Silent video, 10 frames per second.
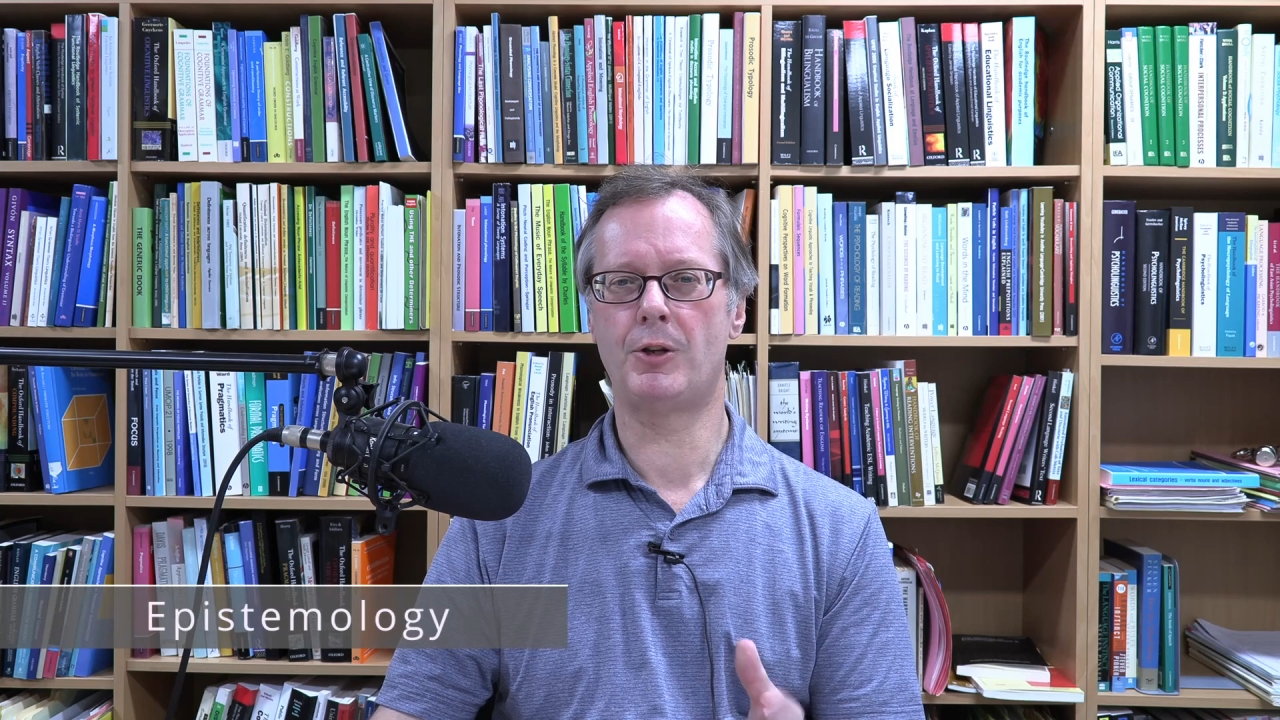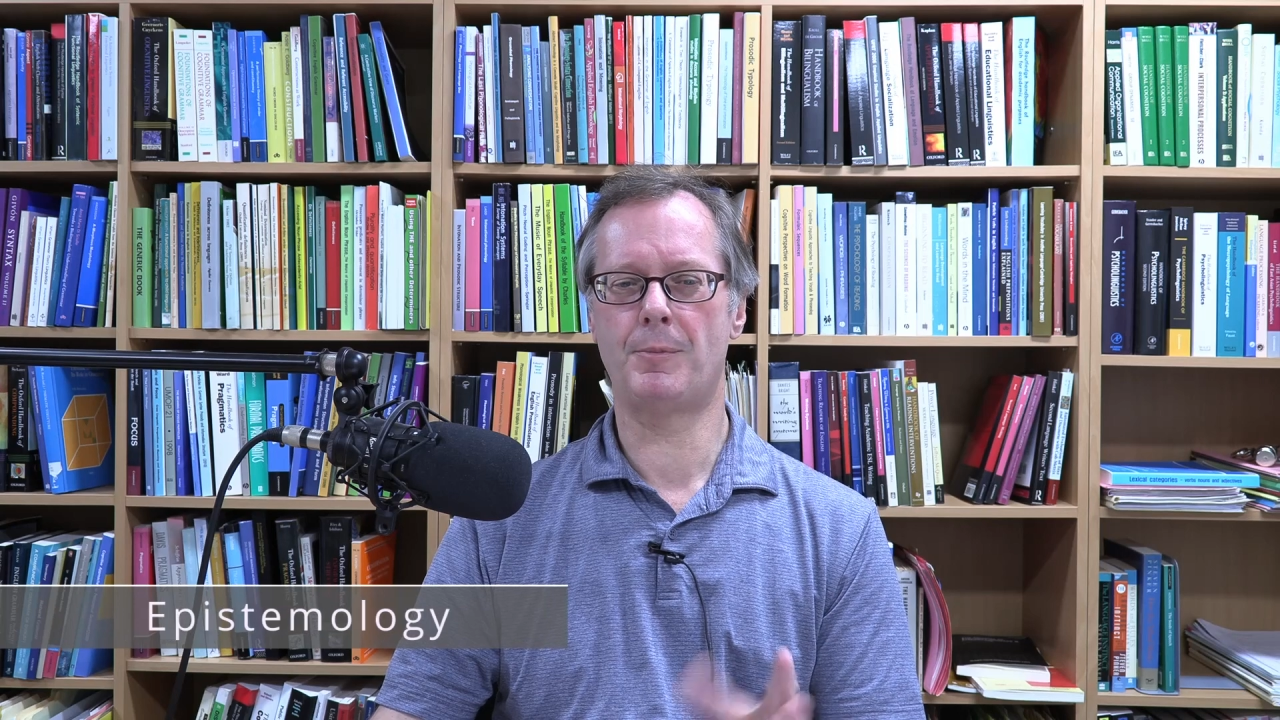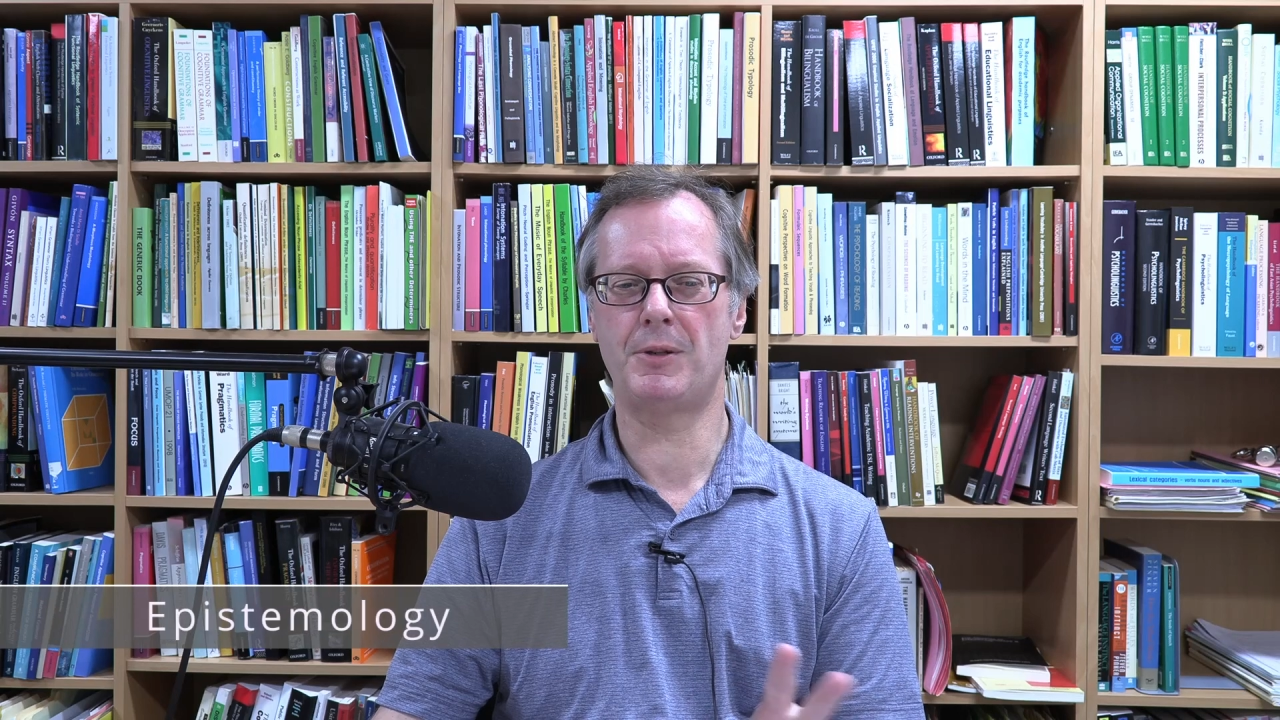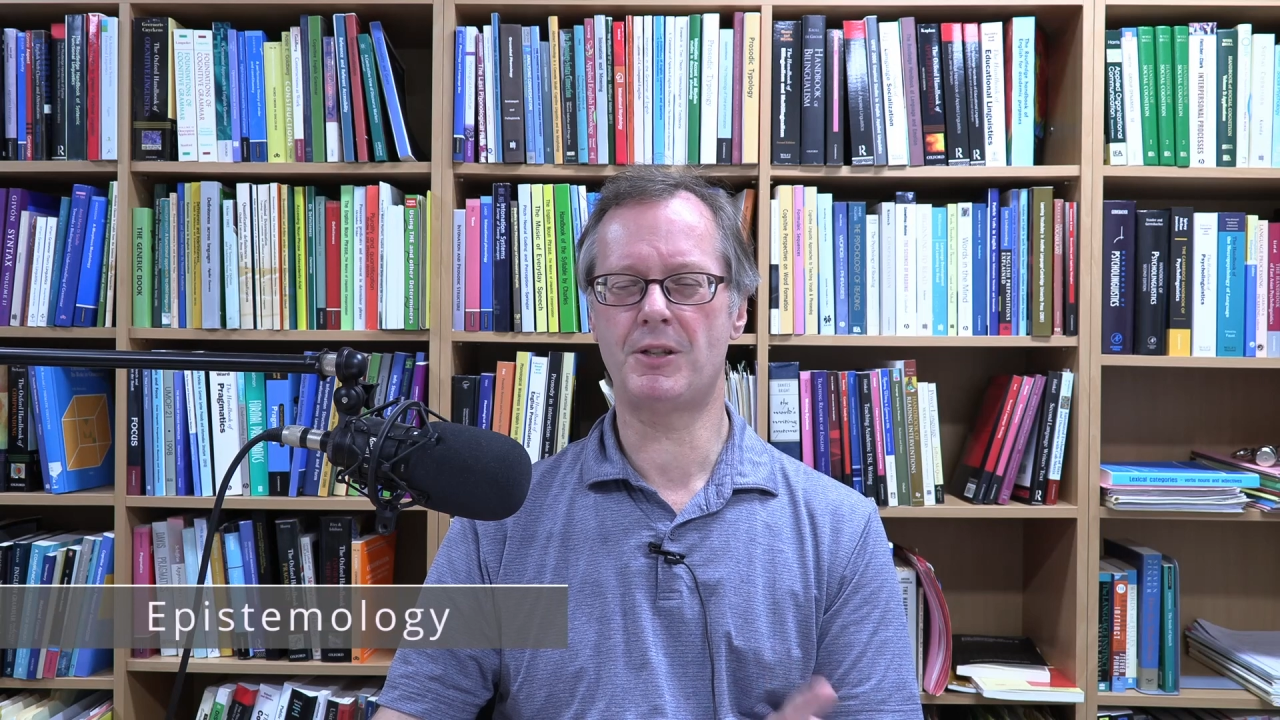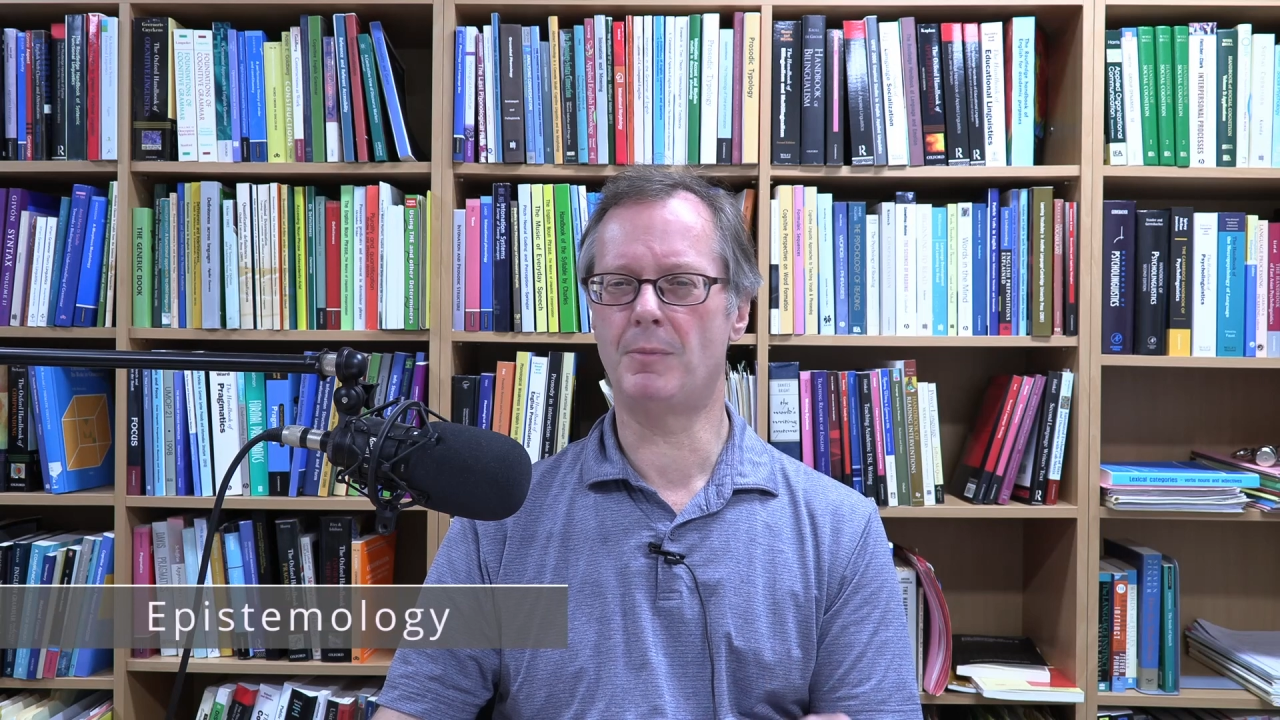
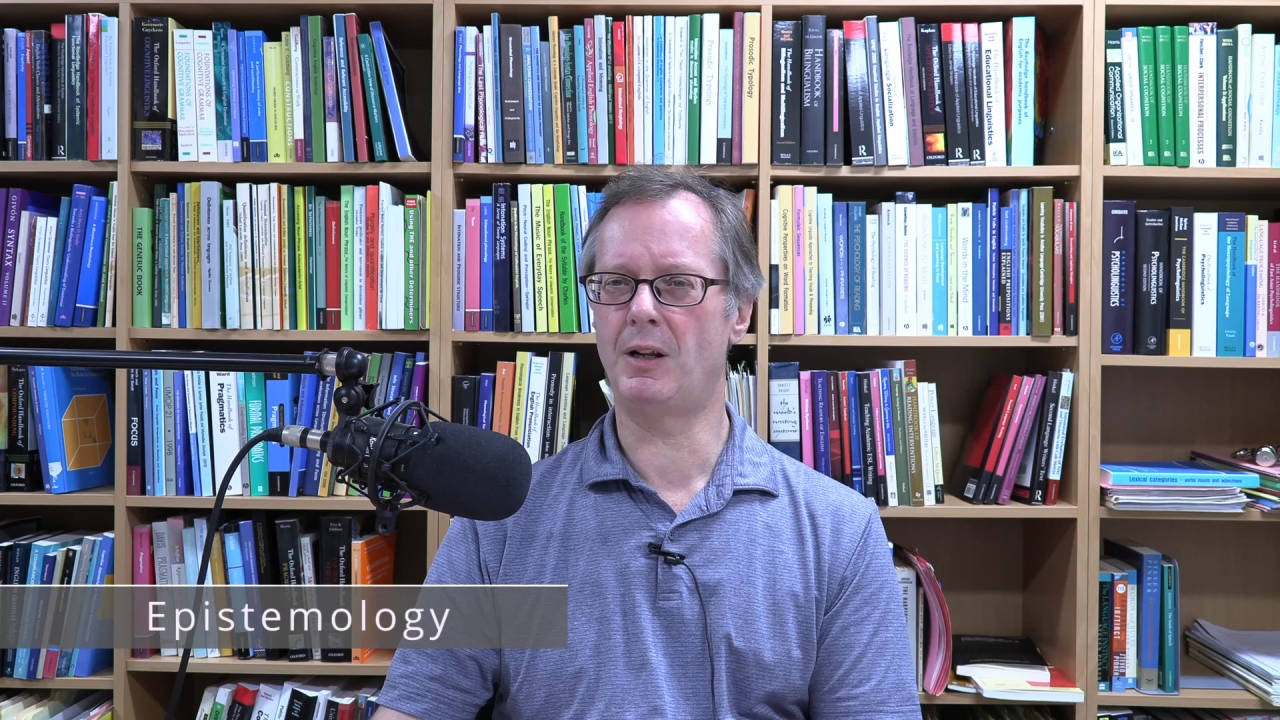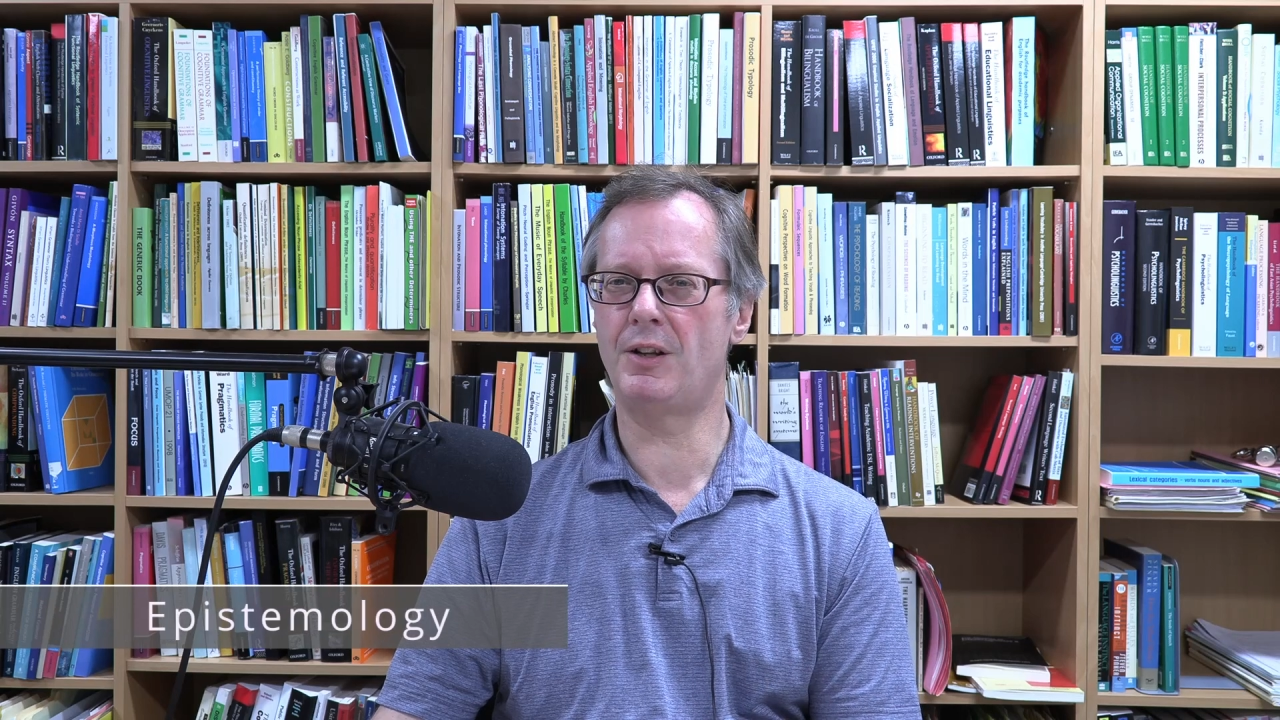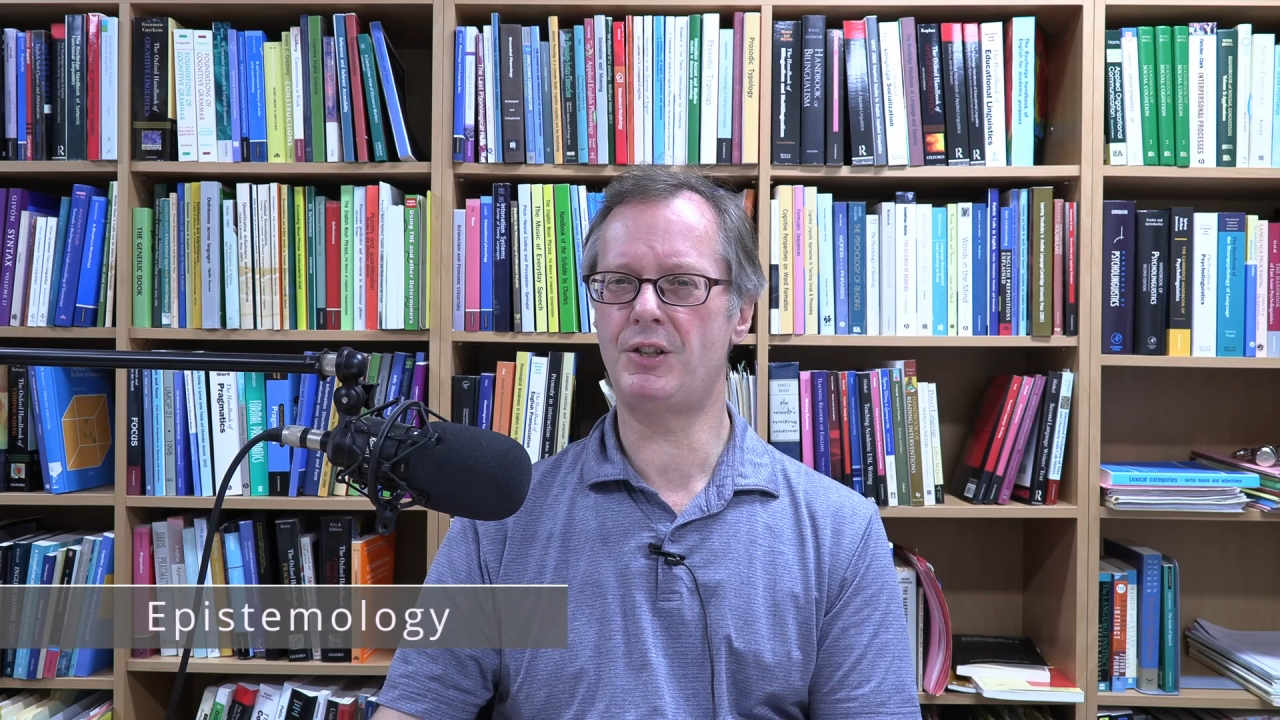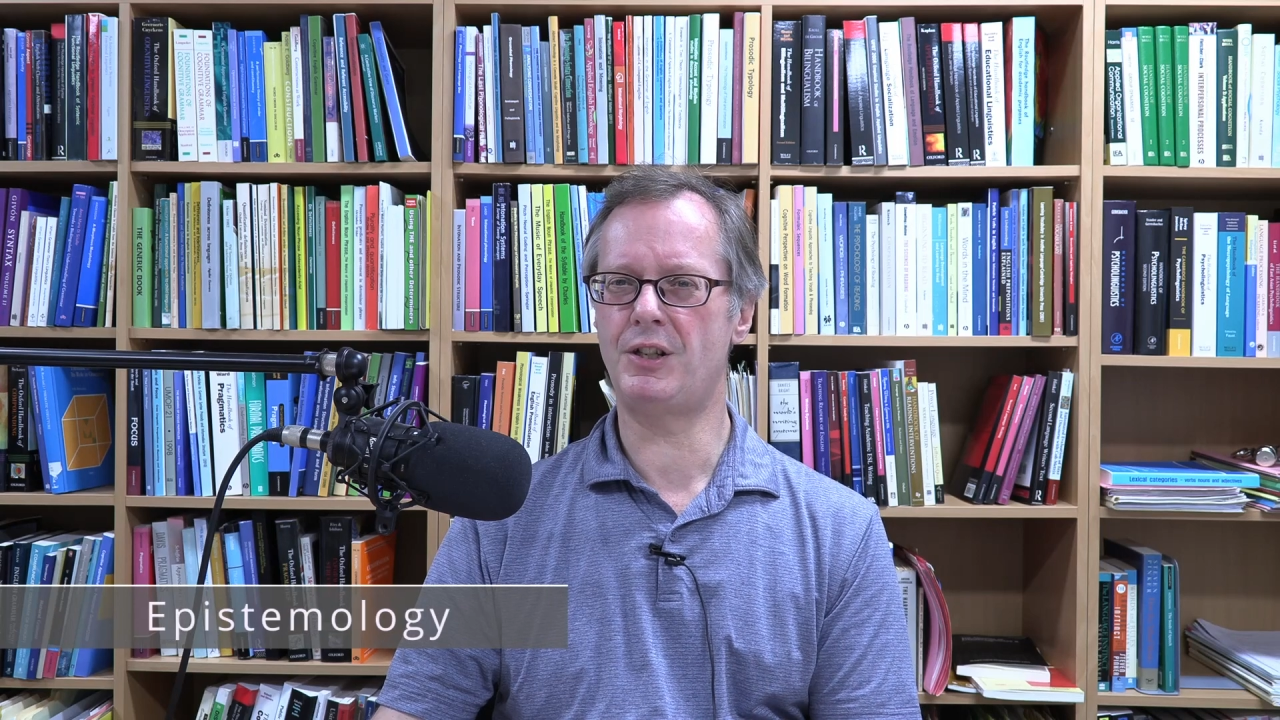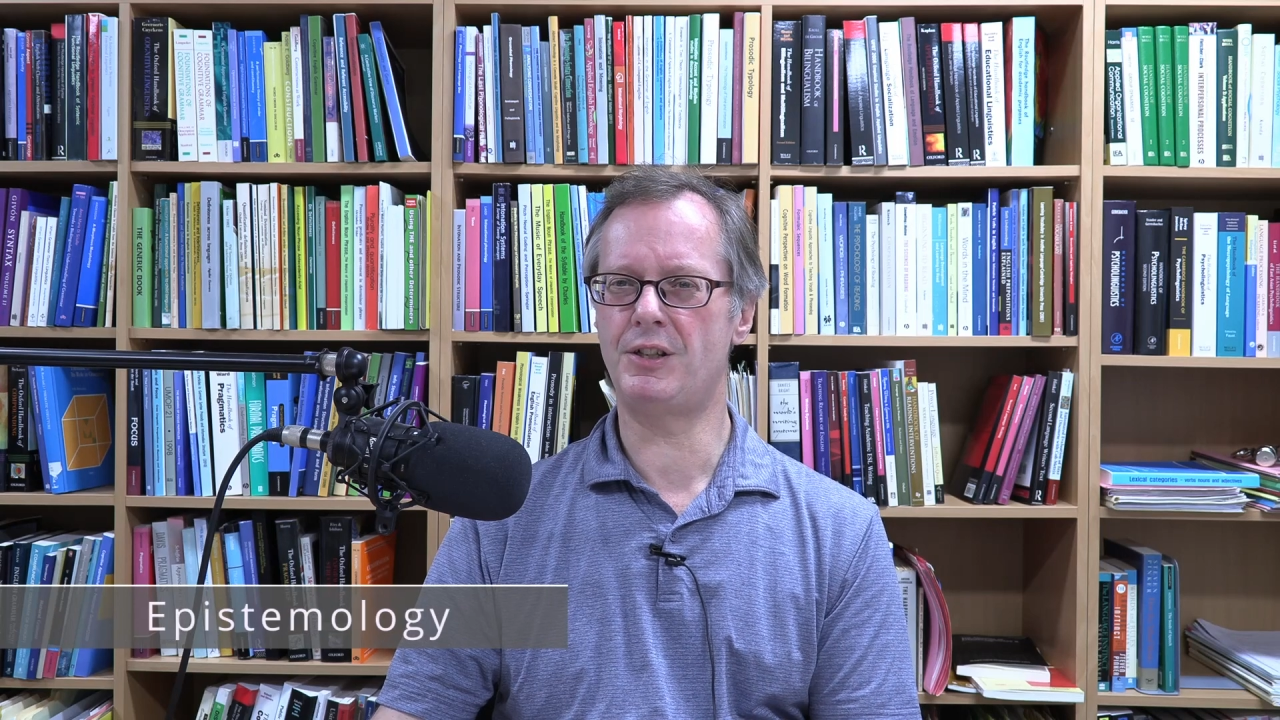epistemology